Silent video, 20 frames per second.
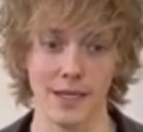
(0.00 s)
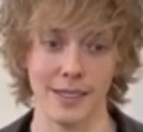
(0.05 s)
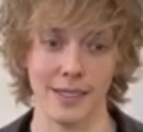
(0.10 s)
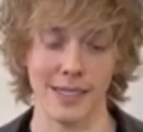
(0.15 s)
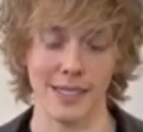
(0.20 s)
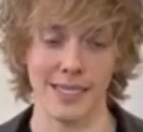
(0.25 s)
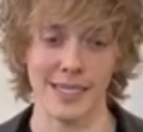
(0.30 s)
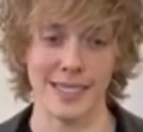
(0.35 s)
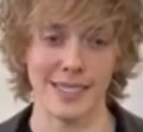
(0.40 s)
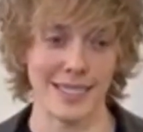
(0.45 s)

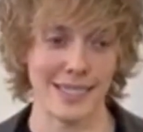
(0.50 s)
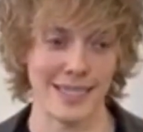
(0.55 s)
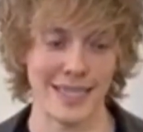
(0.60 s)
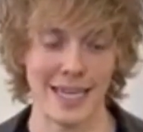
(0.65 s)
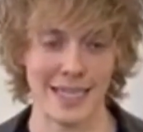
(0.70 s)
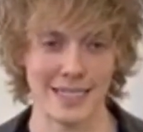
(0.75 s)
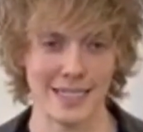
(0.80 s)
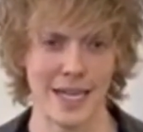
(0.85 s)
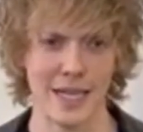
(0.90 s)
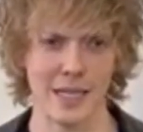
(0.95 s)
He did
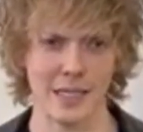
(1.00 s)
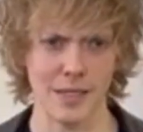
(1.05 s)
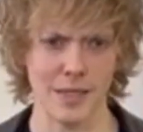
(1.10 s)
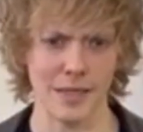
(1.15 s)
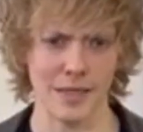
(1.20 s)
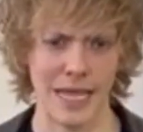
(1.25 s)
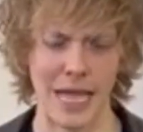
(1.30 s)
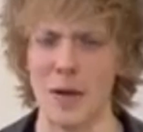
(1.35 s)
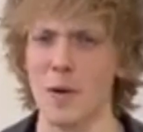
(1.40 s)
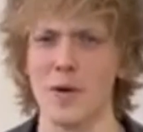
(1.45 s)
that
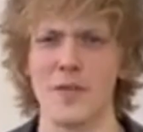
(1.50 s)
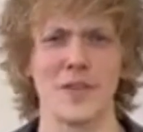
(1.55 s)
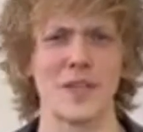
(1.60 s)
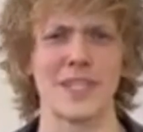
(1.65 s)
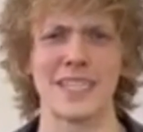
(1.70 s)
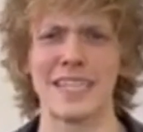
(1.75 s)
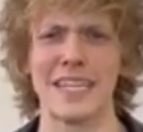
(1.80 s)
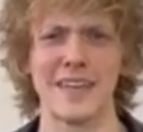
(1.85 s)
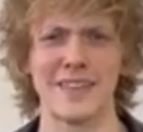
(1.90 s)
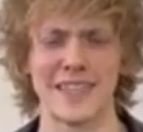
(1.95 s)
dialogue. However, it
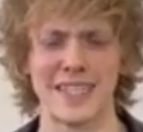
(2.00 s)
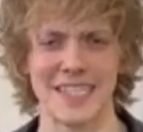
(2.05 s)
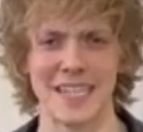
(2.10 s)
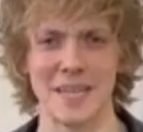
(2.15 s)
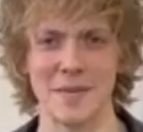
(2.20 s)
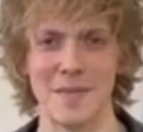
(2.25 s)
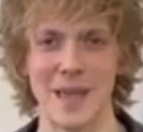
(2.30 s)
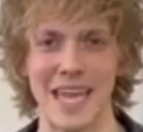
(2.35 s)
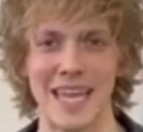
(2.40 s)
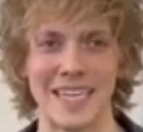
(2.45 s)
didn't have the
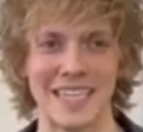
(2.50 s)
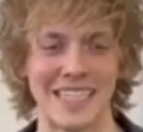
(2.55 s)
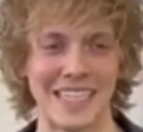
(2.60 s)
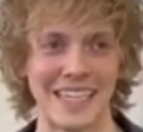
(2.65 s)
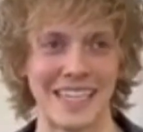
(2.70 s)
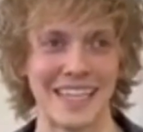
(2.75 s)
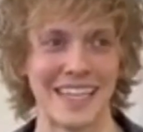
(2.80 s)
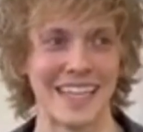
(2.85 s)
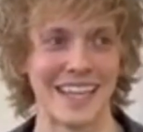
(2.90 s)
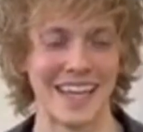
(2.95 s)
same
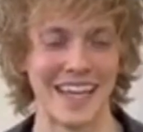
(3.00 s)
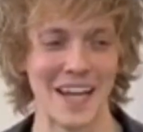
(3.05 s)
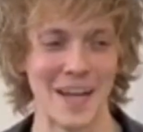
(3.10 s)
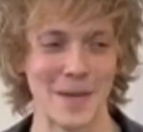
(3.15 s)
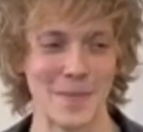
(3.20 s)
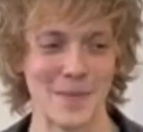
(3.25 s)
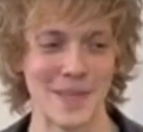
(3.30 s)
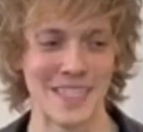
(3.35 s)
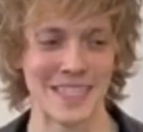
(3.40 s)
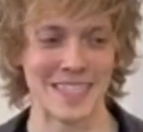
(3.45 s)
ending.
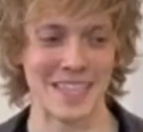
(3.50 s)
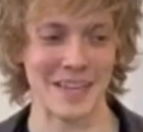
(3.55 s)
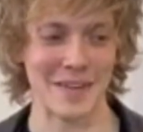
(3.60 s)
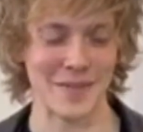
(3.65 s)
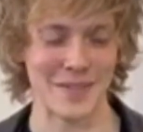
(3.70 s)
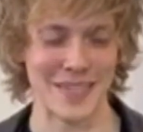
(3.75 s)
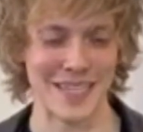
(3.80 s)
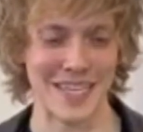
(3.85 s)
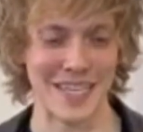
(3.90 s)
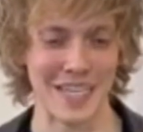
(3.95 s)
Instead of
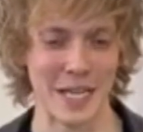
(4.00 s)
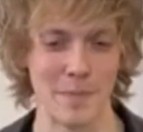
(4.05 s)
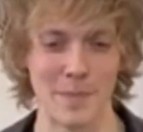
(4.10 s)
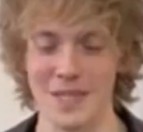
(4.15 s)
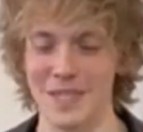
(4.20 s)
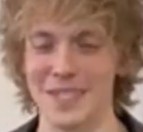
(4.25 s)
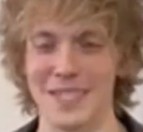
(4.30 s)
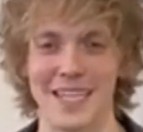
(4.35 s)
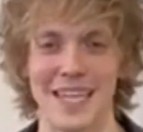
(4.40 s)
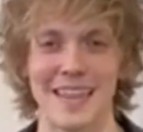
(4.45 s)
saying, I bet you
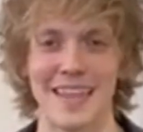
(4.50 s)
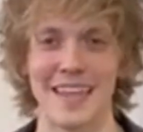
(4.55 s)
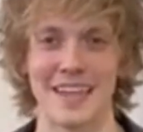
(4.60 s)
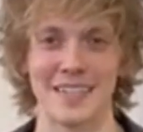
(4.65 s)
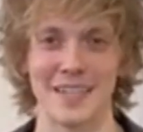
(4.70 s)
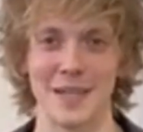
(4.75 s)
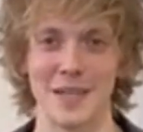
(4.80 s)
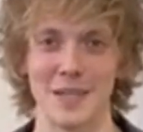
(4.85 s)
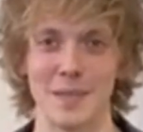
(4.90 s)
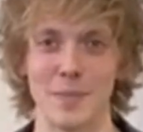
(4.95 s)
say that
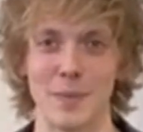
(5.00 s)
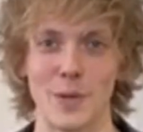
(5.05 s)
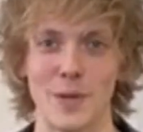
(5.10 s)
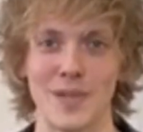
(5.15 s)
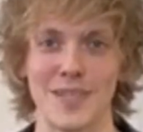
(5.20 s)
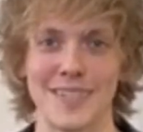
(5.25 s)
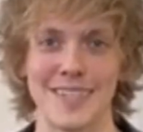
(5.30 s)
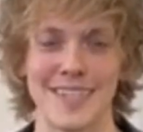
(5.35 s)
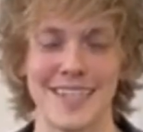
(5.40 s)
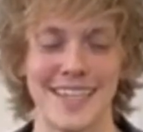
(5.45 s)
to all the
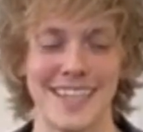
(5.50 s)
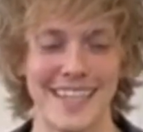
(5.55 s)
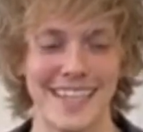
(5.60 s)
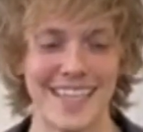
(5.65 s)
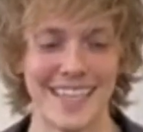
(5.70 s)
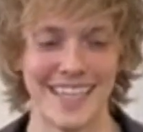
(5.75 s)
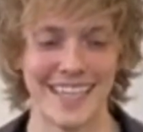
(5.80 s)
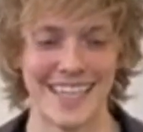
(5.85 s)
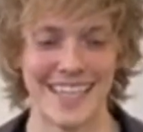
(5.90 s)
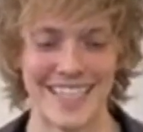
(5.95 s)
boys,
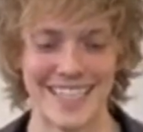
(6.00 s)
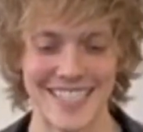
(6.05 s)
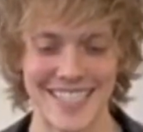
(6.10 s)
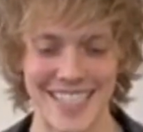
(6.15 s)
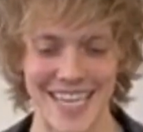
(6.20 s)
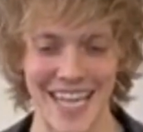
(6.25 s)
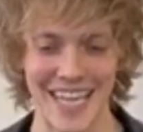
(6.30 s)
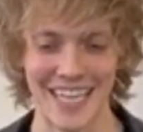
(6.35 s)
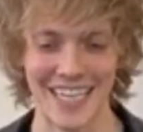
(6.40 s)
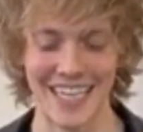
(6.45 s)
he
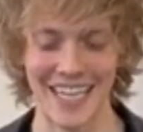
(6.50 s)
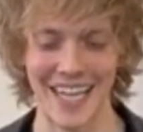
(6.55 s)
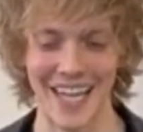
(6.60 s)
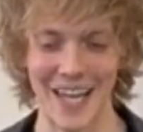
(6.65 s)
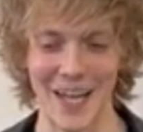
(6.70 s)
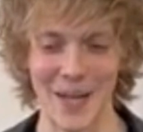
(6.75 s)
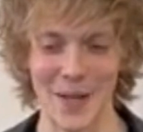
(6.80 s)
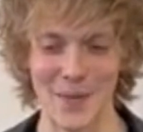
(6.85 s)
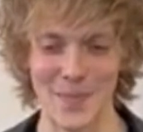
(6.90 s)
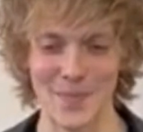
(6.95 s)
said,
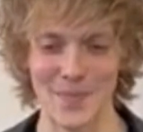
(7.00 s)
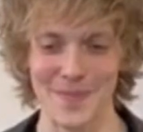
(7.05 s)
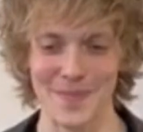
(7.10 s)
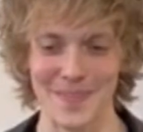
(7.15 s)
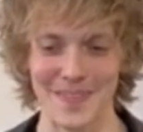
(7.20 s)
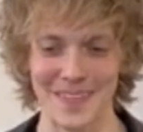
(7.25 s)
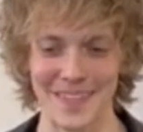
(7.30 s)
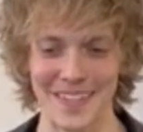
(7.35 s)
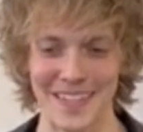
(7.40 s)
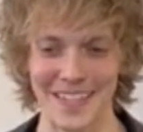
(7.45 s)

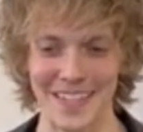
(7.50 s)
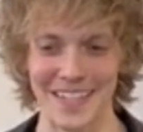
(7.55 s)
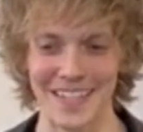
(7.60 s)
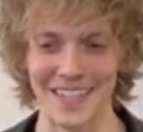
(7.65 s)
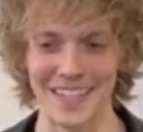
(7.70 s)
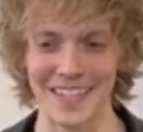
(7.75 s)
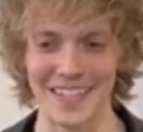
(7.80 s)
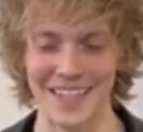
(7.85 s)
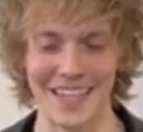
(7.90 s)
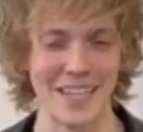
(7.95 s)

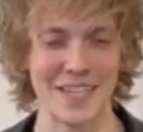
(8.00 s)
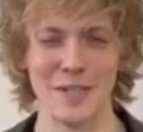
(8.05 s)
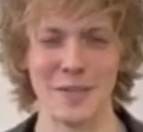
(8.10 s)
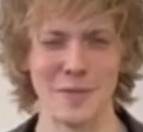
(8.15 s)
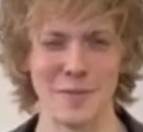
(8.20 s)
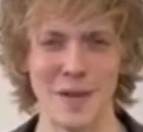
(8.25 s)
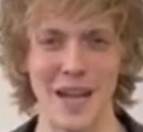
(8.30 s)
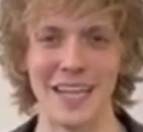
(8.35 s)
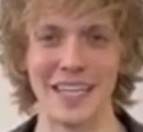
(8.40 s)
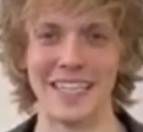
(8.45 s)
then you're
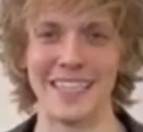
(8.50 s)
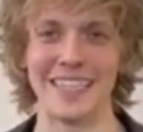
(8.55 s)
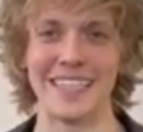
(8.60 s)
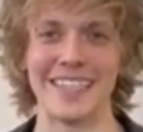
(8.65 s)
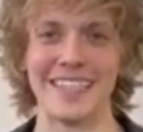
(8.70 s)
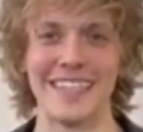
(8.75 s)
ready.